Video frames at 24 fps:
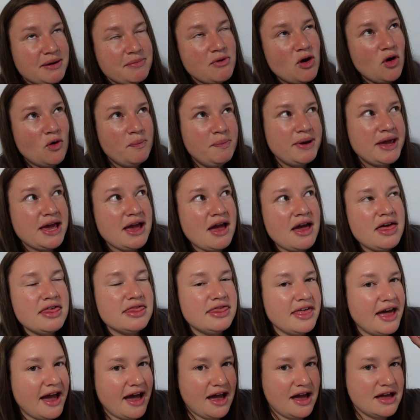I'm hoping
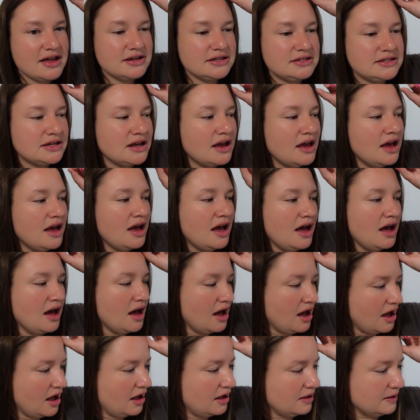that,
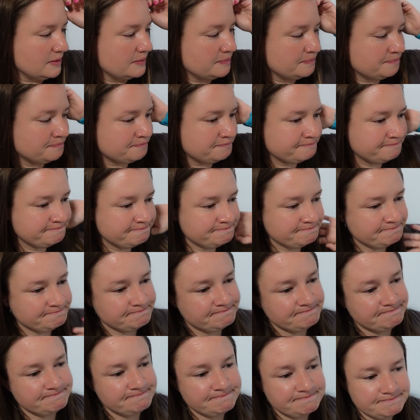um,
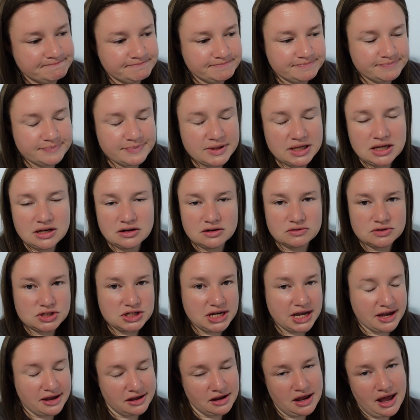you know,
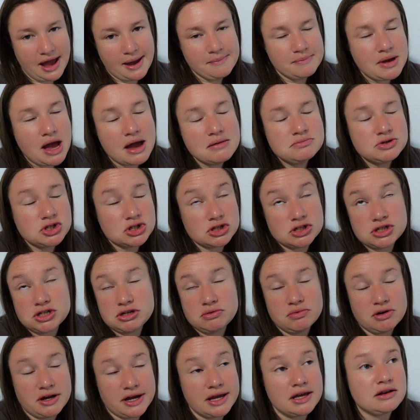she, I'm, I'm sure she
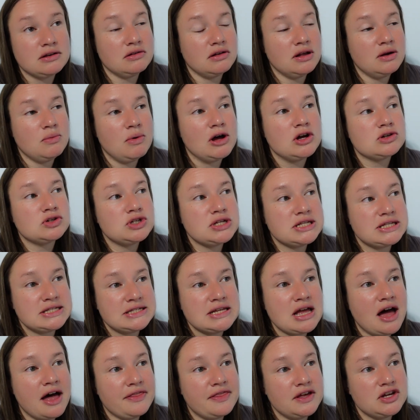will handle it well. It's
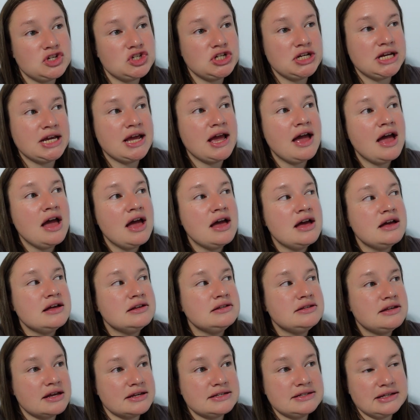not that she
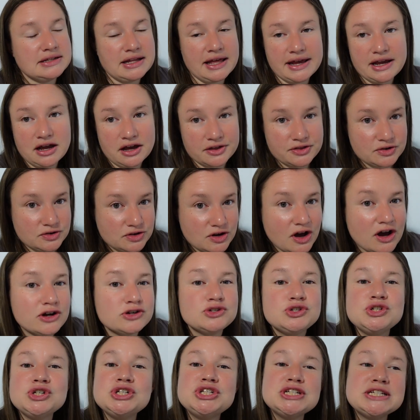doesn't like other
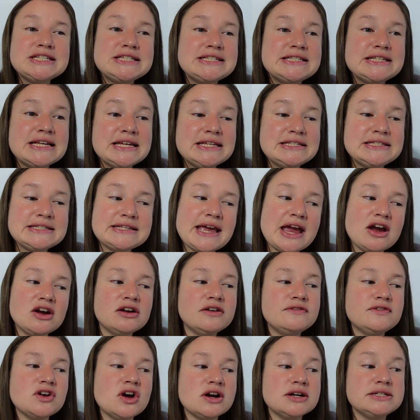dogs. She just is scared
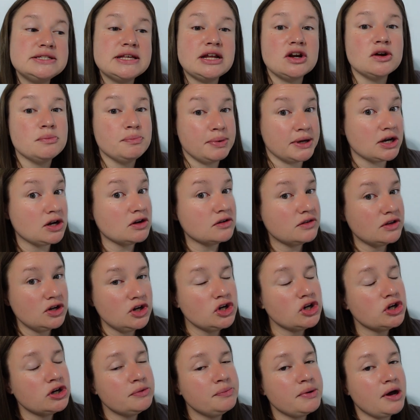of dogs that are bigger than
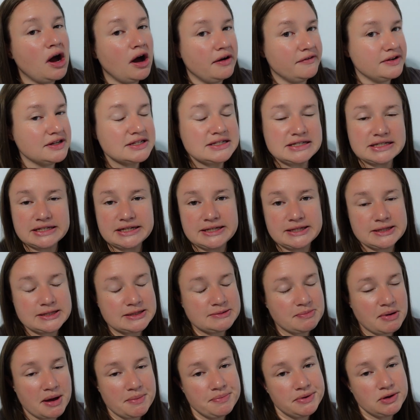her, but obviously this
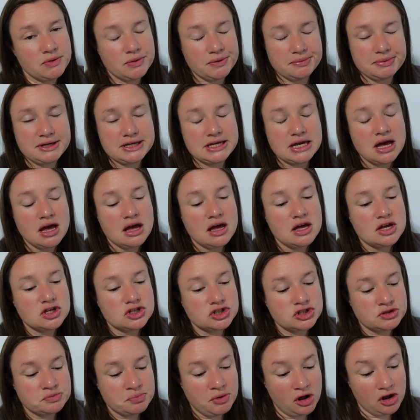puppy will be
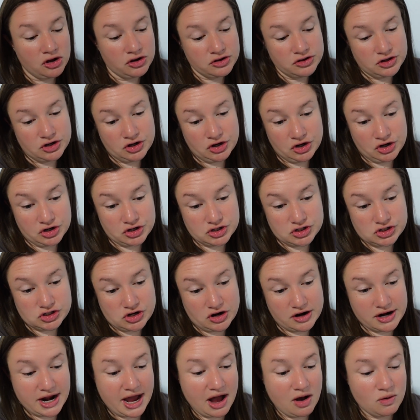smaller than her to
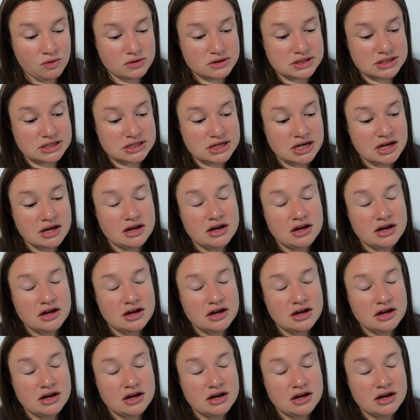start out.